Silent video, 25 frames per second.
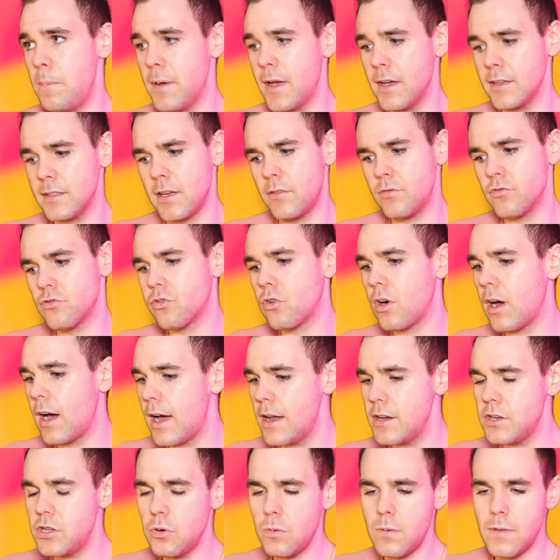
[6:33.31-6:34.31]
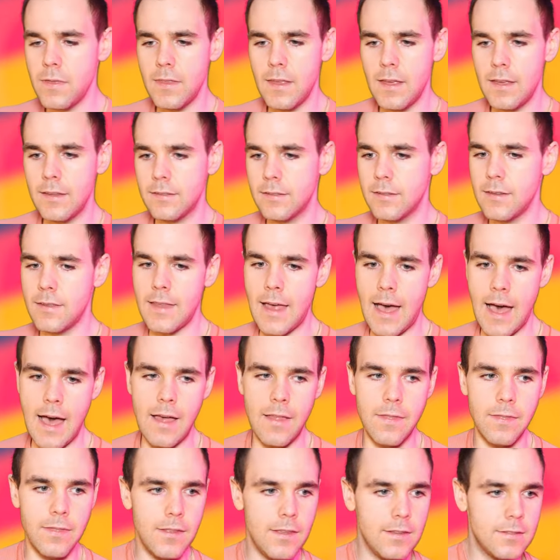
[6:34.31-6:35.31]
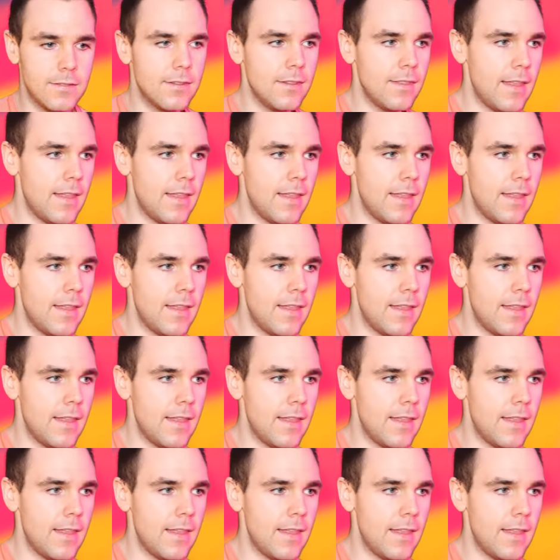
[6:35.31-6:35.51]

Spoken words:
because I've tried doing this and that and this